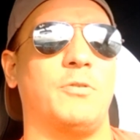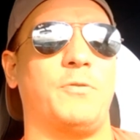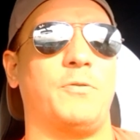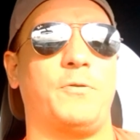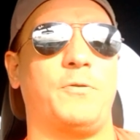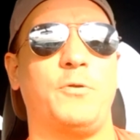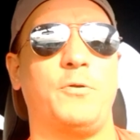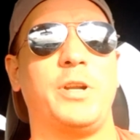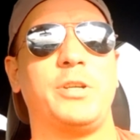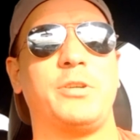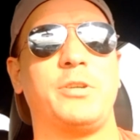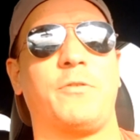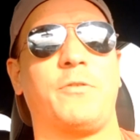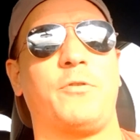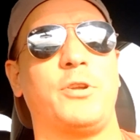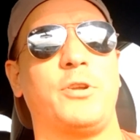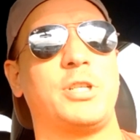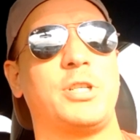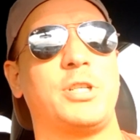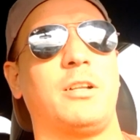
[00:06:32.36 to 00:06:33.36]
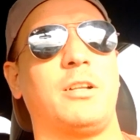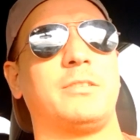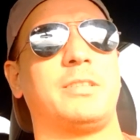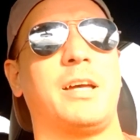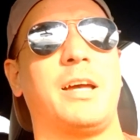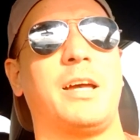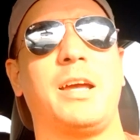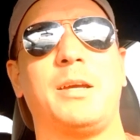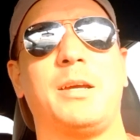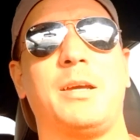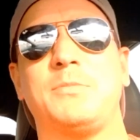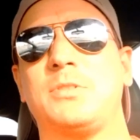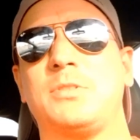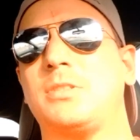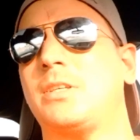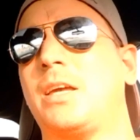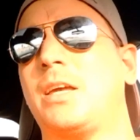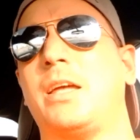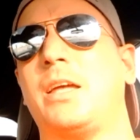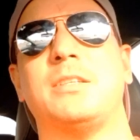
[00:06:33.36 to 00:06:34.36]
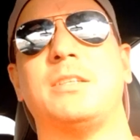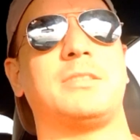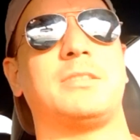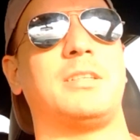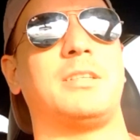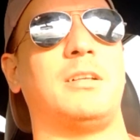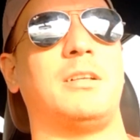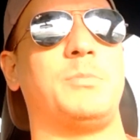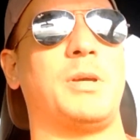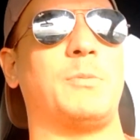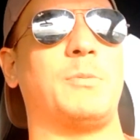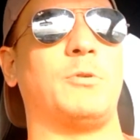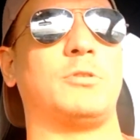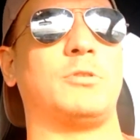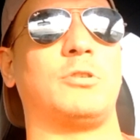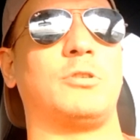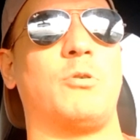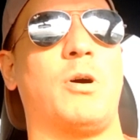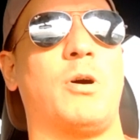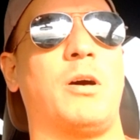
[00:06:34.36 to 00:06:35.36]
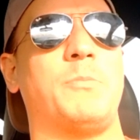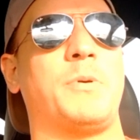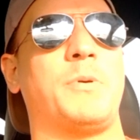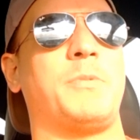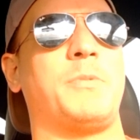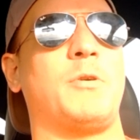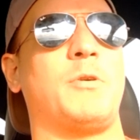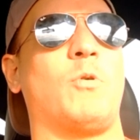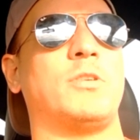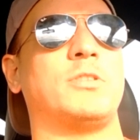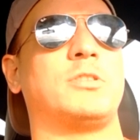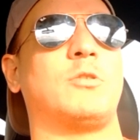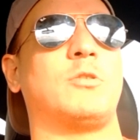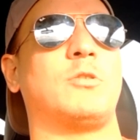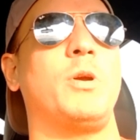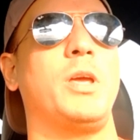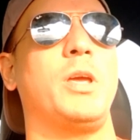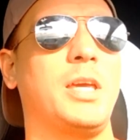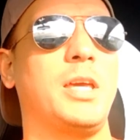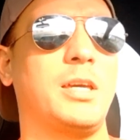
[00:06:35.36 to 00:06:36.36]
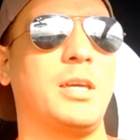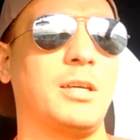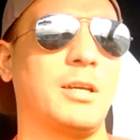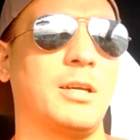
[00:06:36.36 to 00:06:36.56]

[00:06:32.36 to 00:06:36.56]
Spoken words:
food in your fridge at all times, and still be able to go out maybe once a week.